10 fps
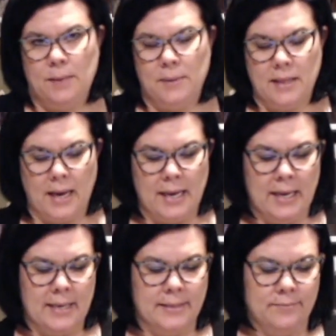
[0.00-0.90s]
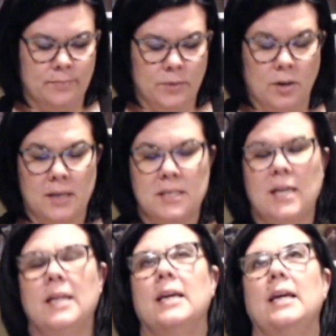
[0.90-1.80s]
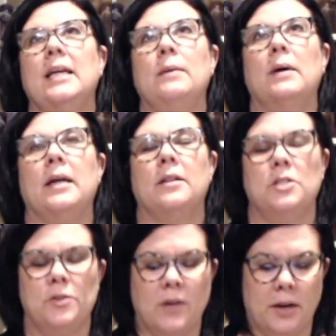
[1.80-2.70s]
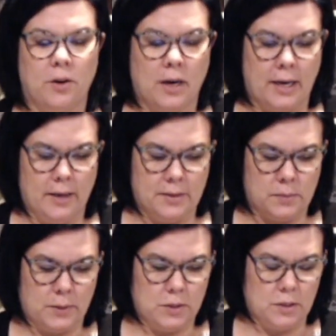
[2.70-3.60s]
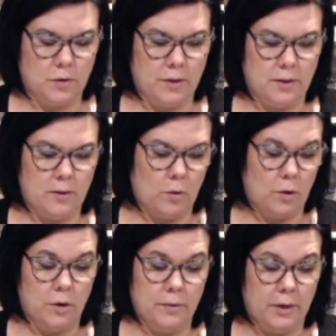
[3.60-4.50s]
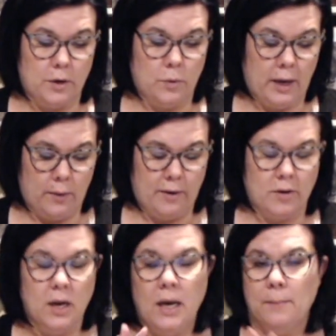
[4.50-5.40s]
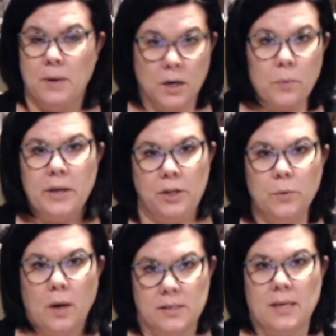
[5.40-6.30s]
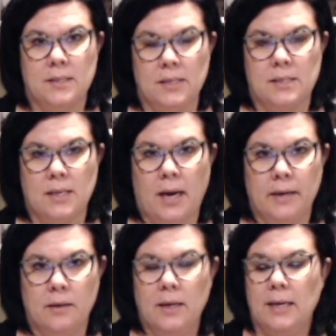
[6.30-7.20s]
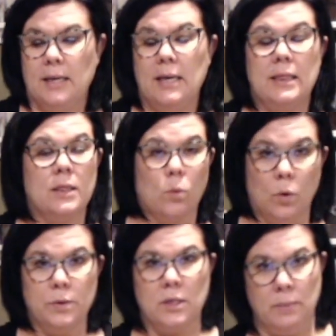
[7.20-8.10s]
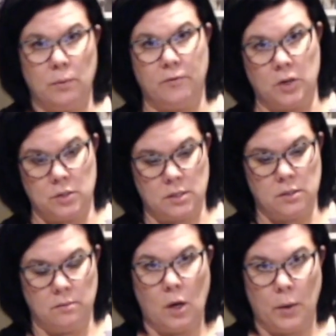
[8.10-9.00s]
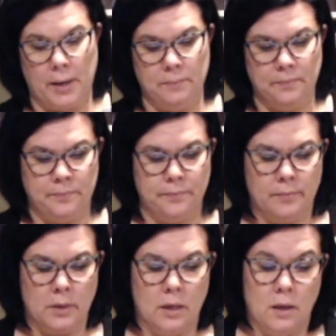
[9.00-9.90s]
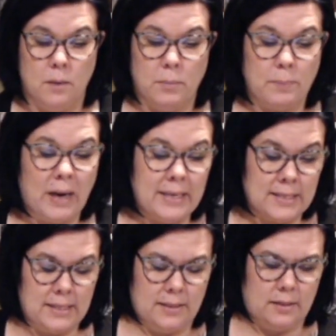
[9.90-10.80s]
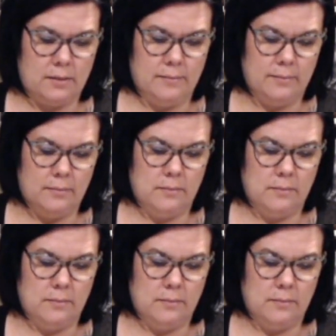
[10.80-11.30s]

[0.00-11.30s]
Keeping that hidden. You're not telling anybody that you've got your eye on this person or the, or you know, however. I'm gonna read you as as this side. The roles could be reversed. Okay. But Pisces.